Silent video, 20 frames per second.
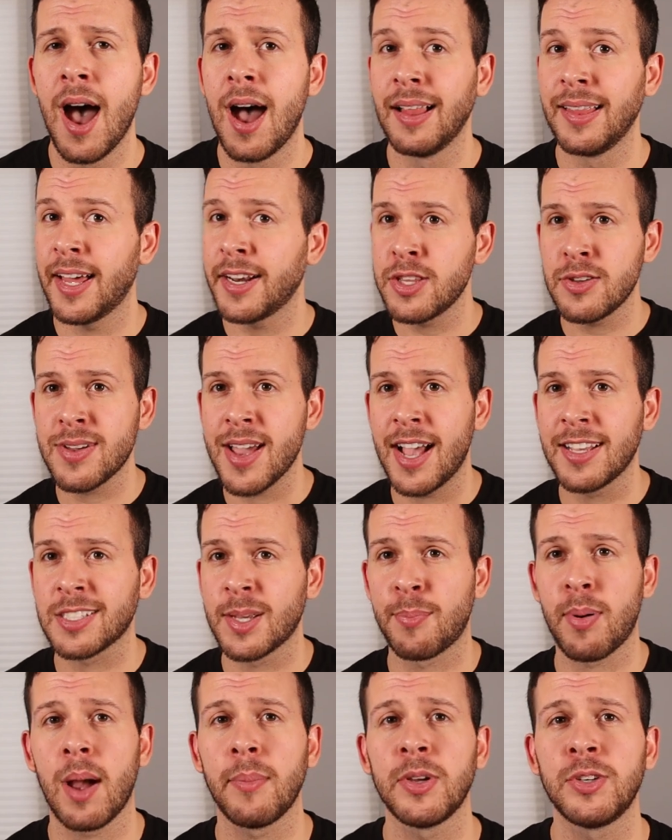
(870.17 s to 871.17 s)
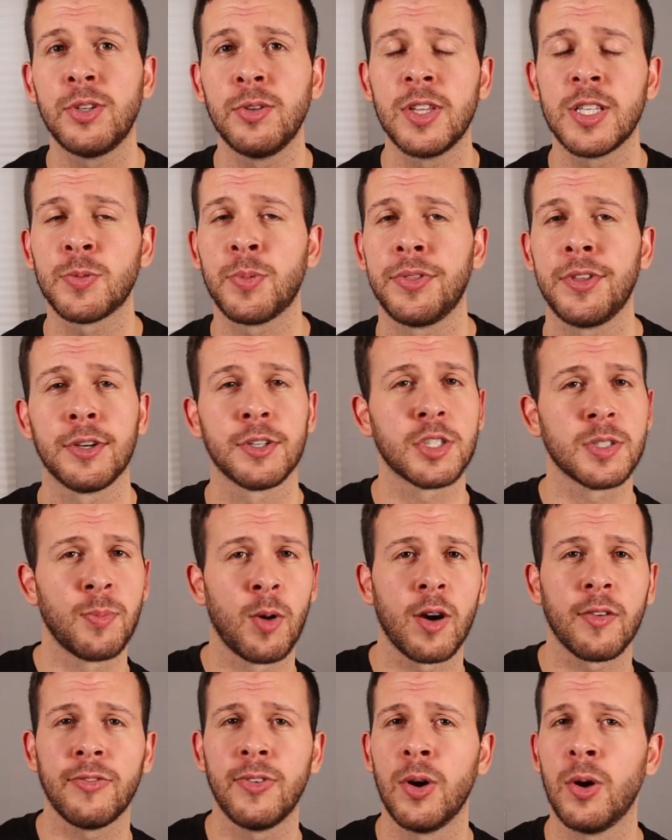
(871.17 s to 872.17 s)
A lot of you guys could probably do this with your
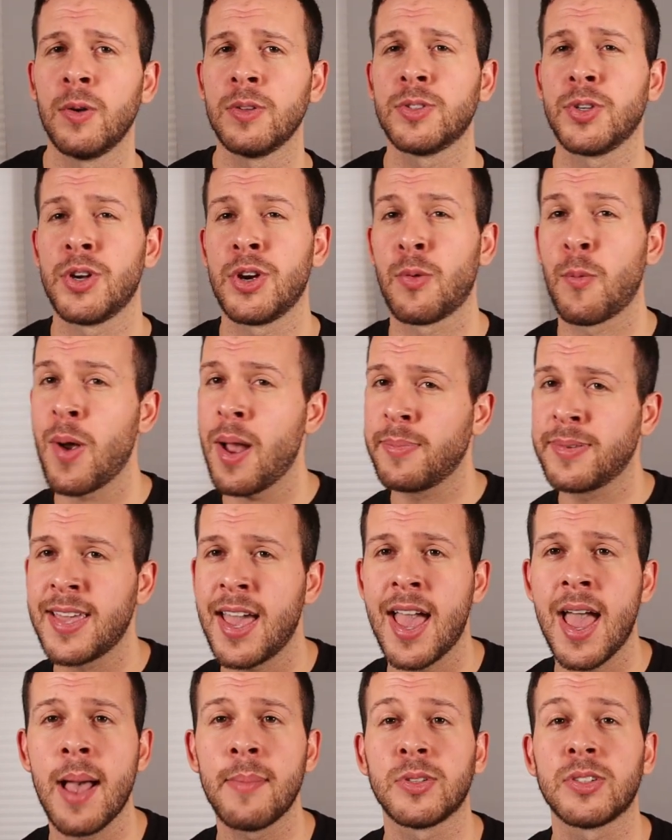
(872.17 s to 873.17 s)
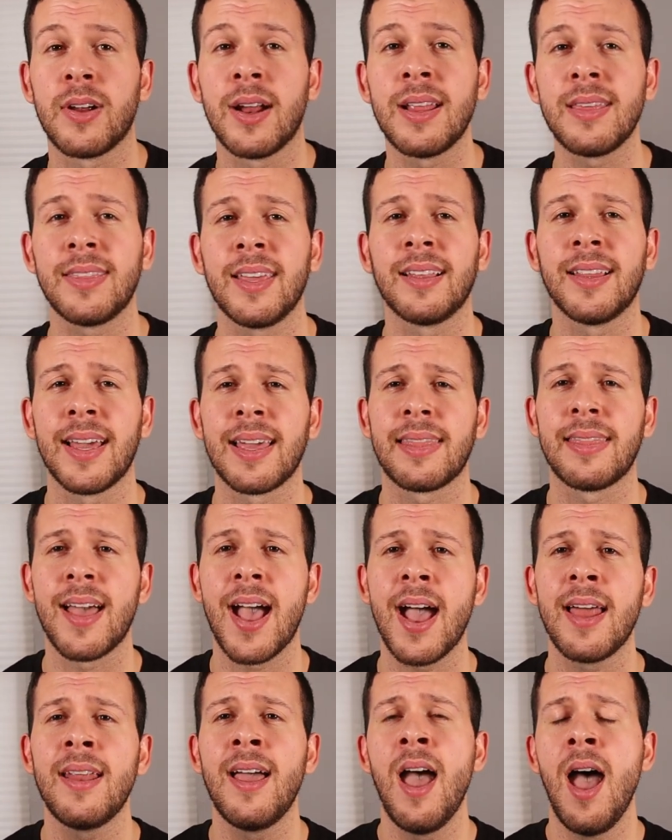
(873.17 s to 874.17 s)
smartphones or your webcams or anything like
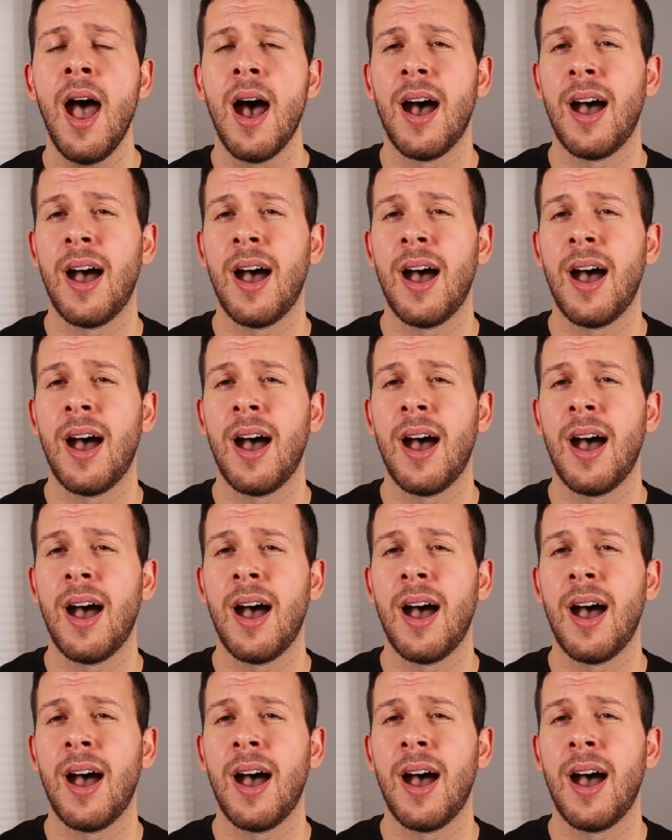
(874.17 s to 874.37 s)
that.